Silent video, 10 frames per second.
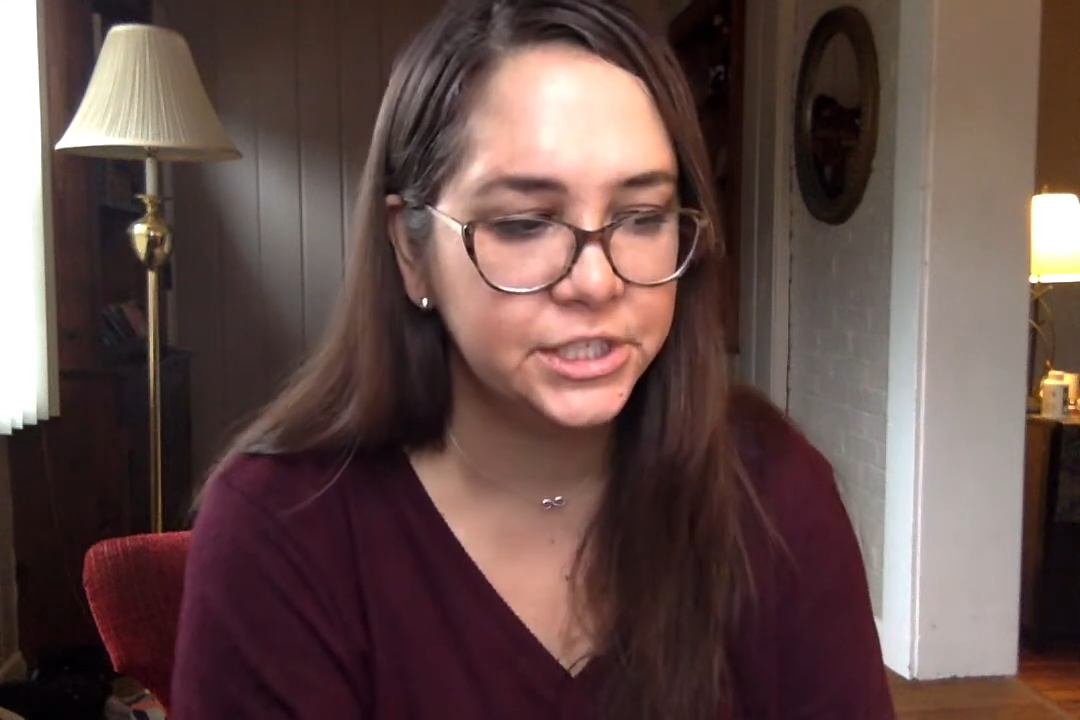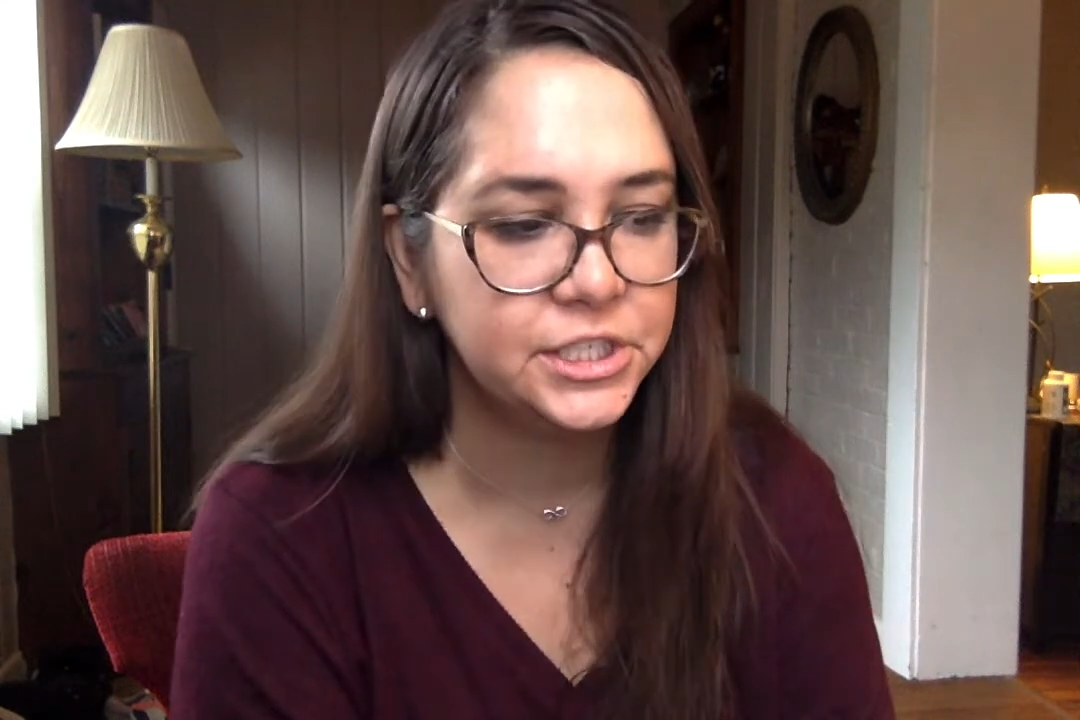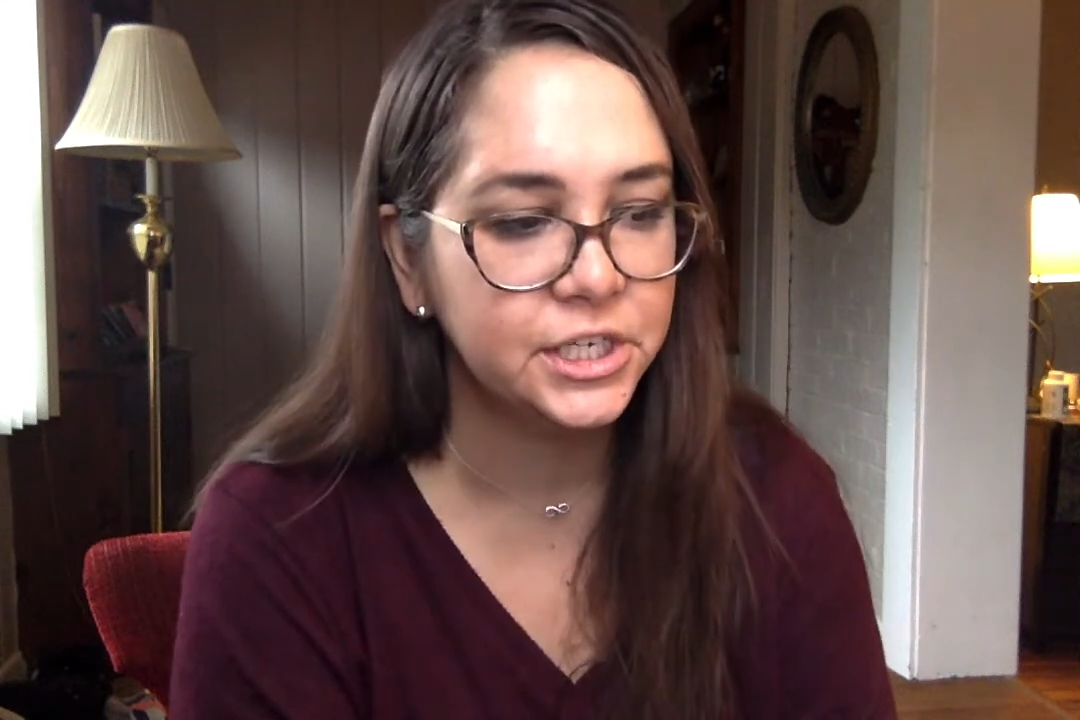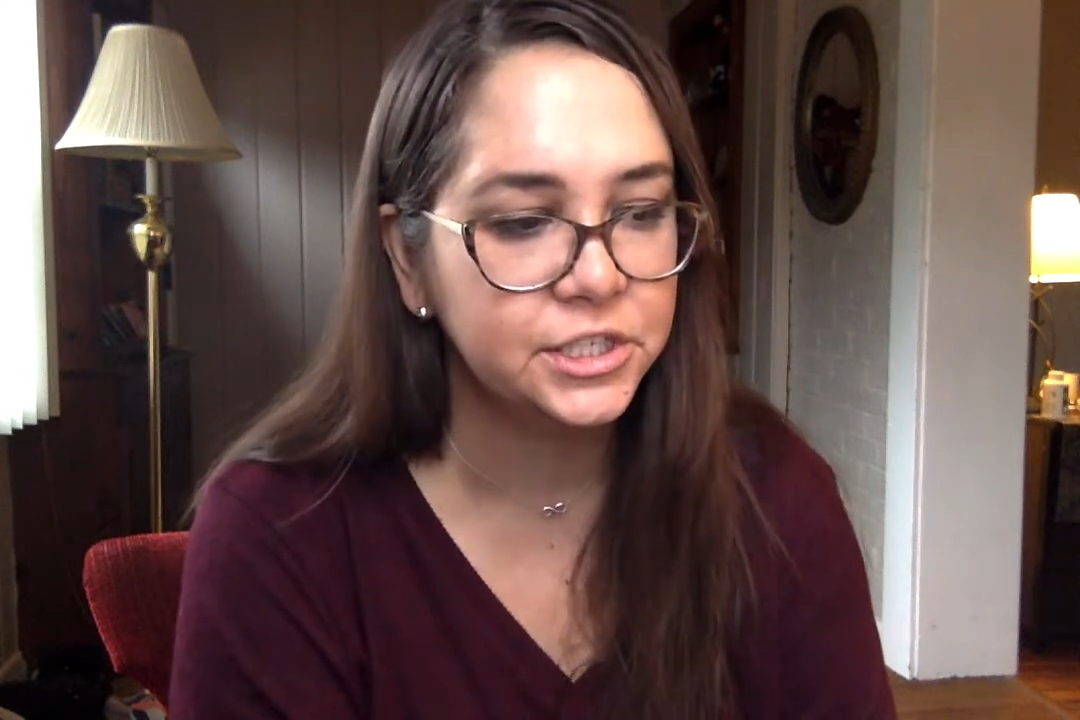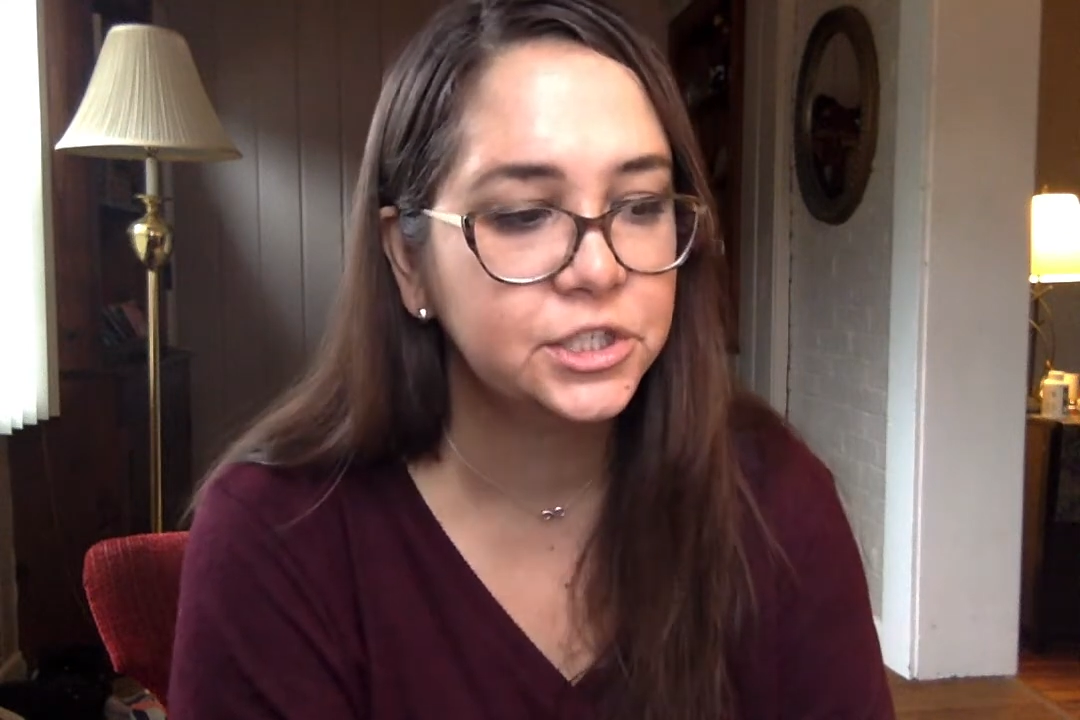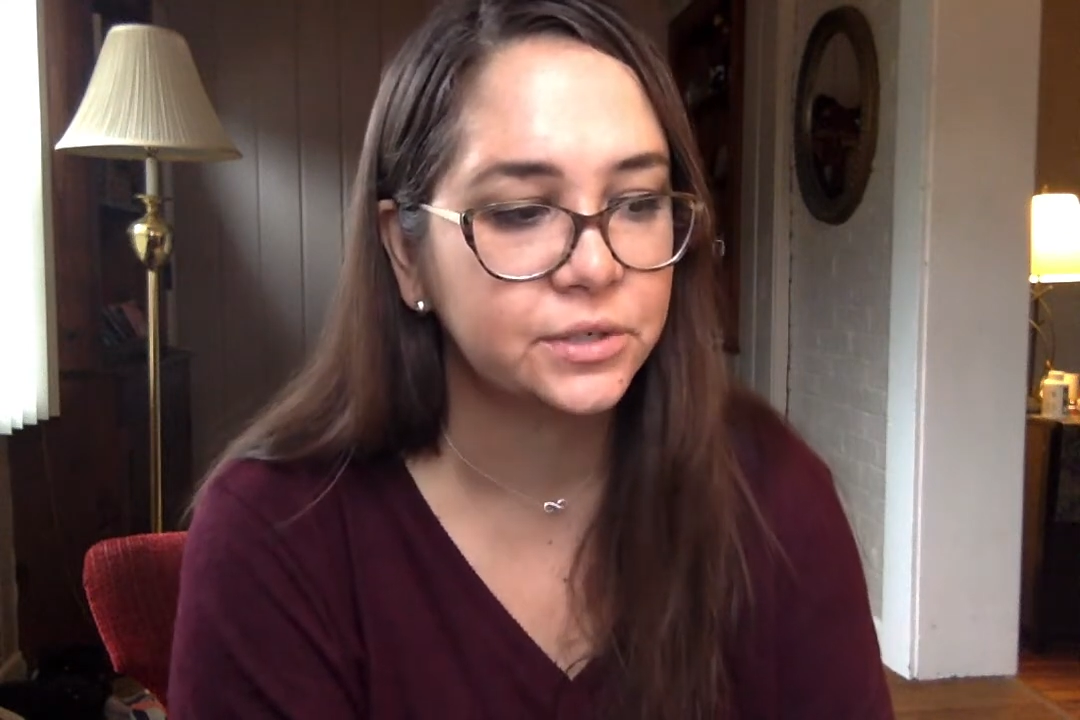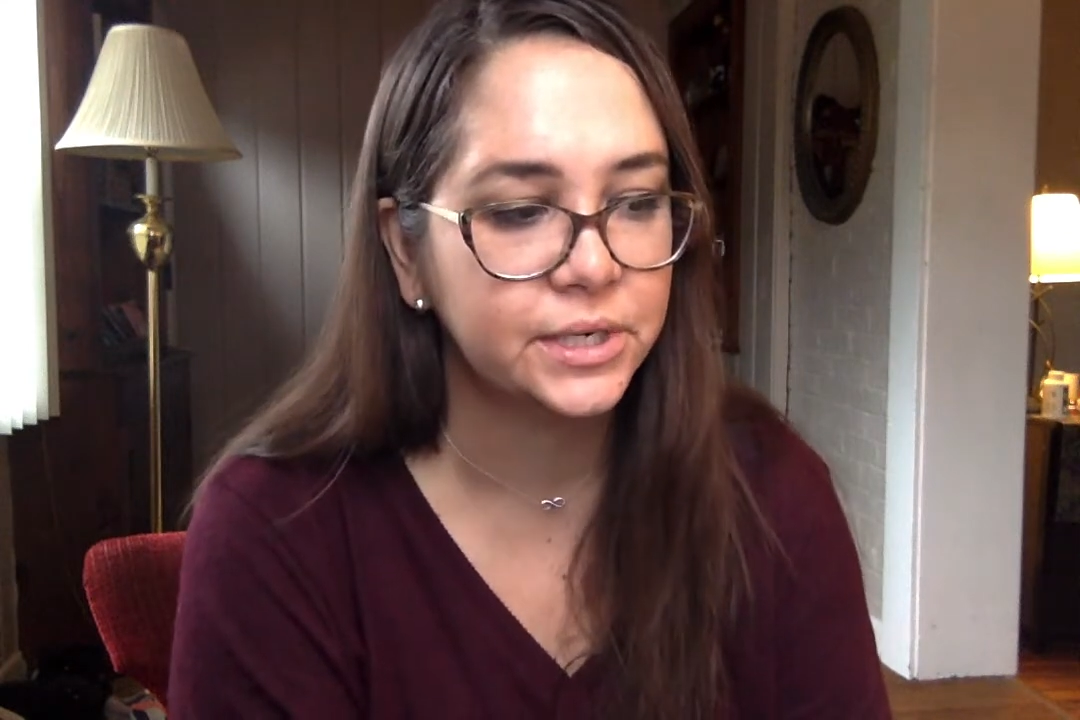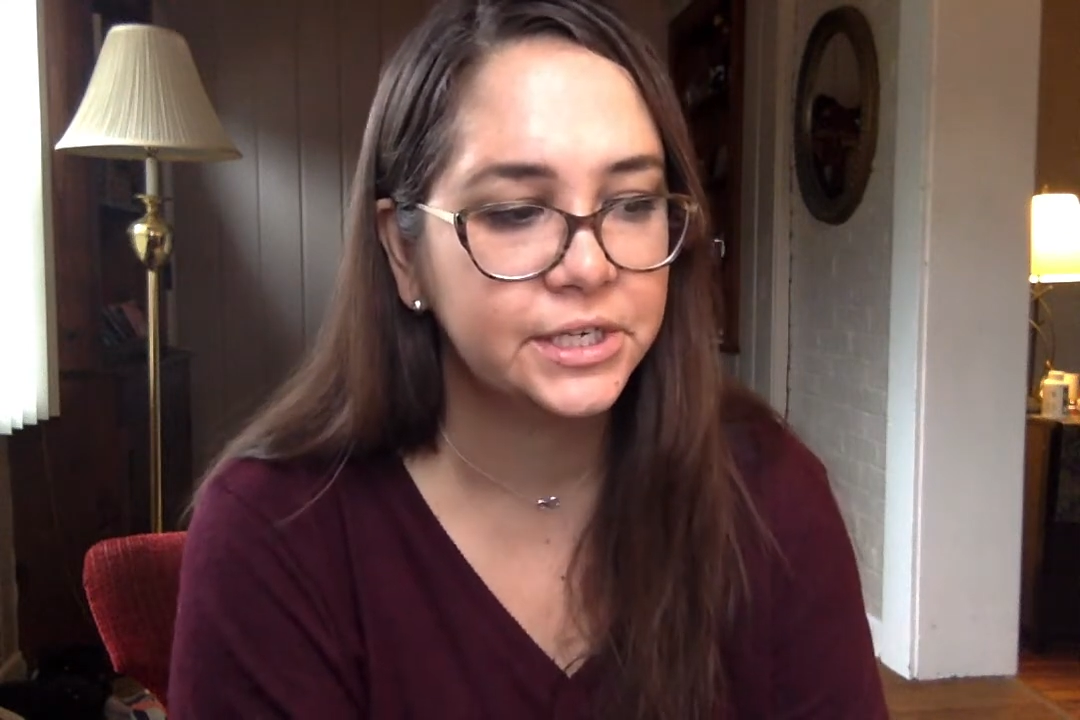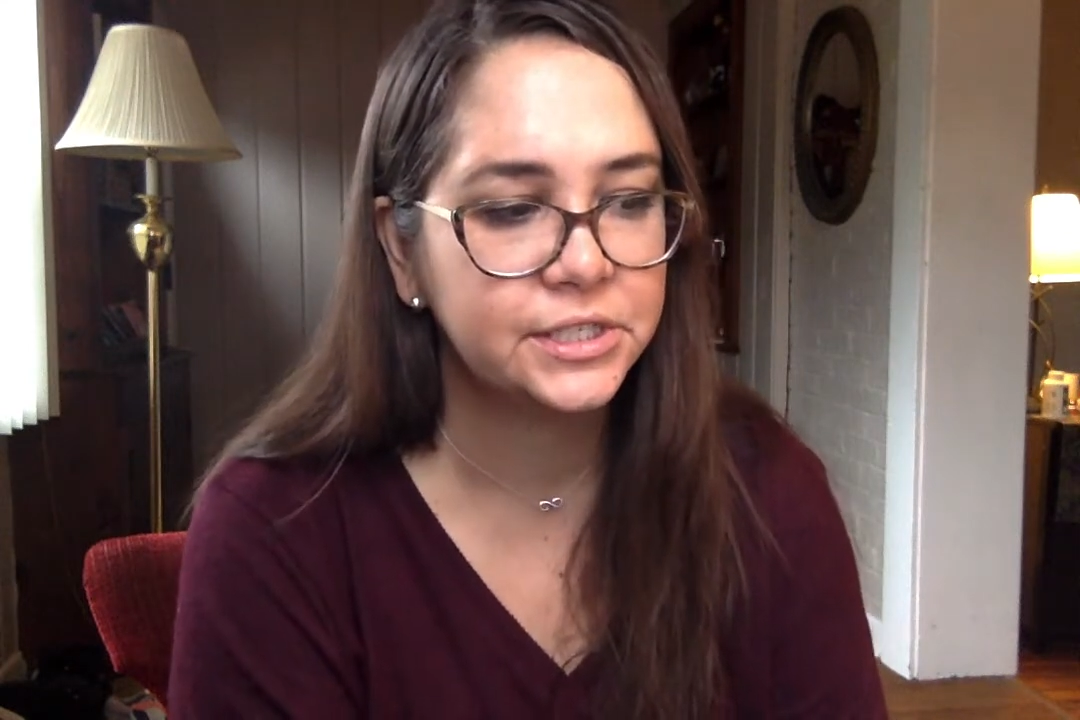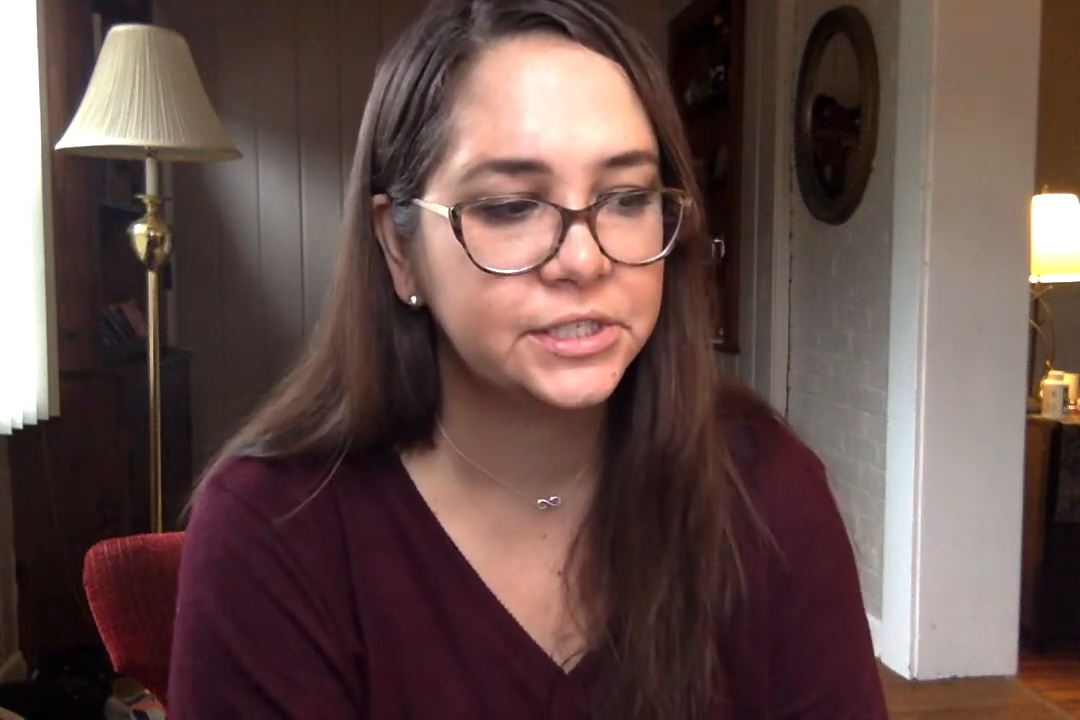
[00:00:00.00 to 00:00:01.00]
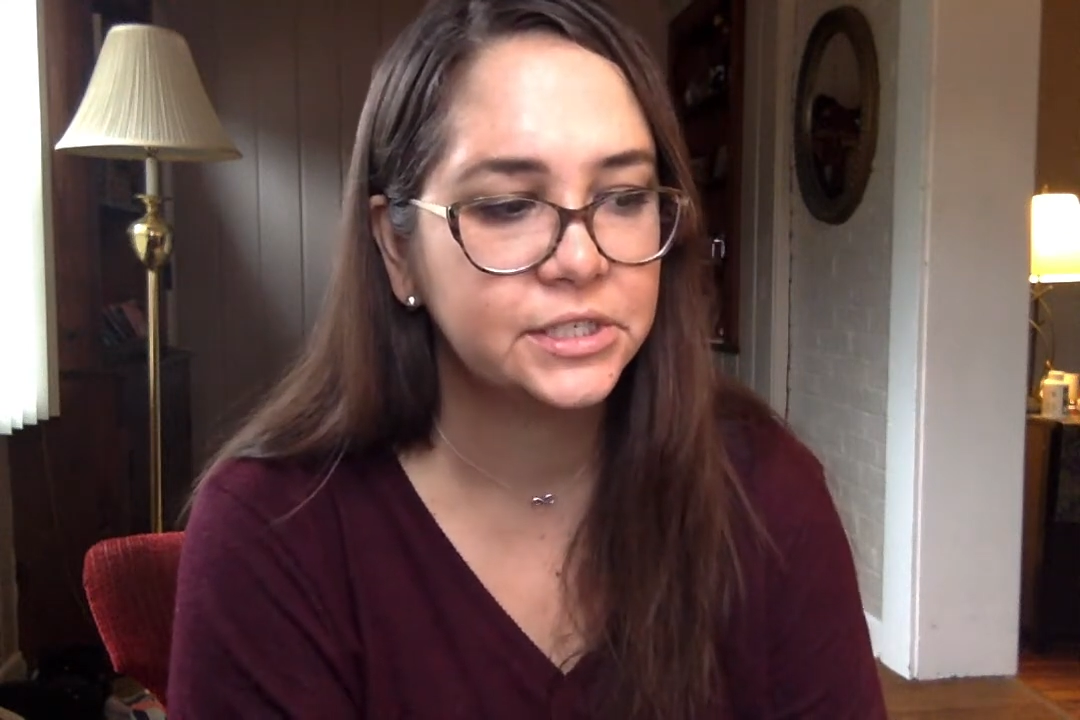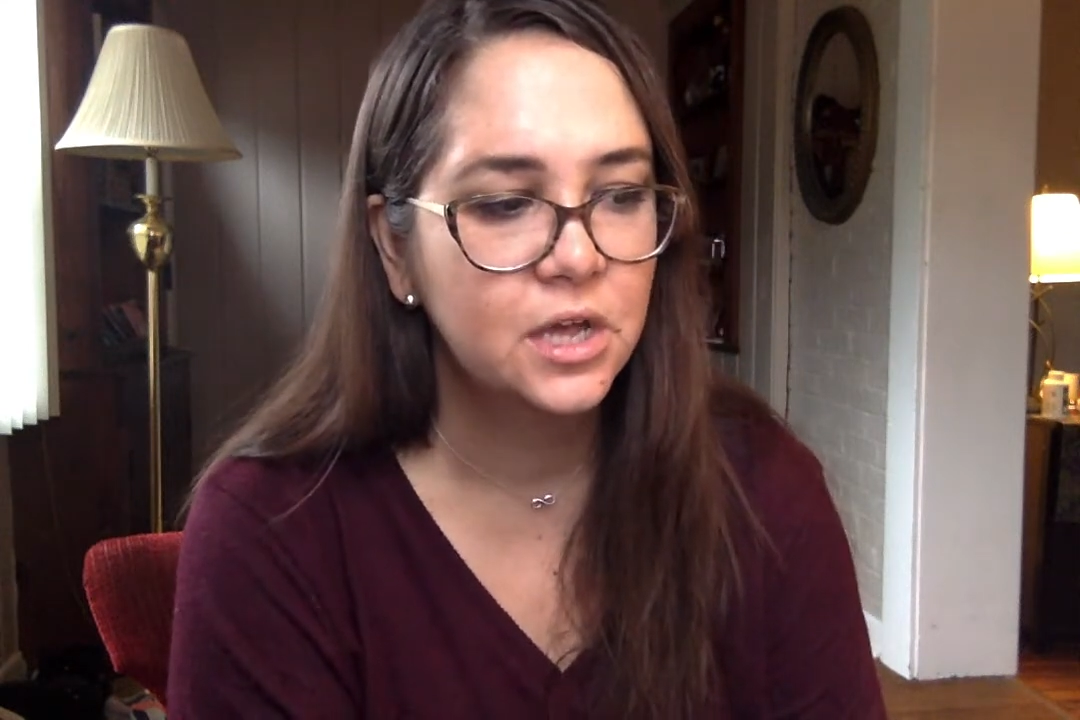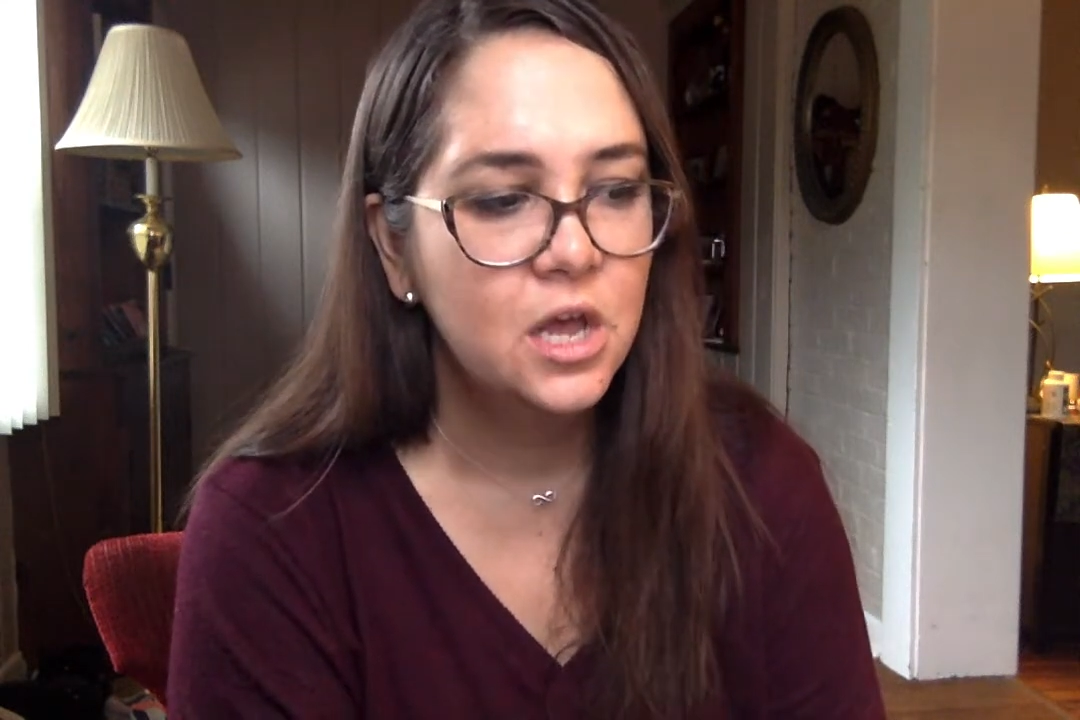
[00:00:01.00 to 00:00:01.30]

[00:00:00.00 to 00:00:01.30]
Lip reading: dangerous.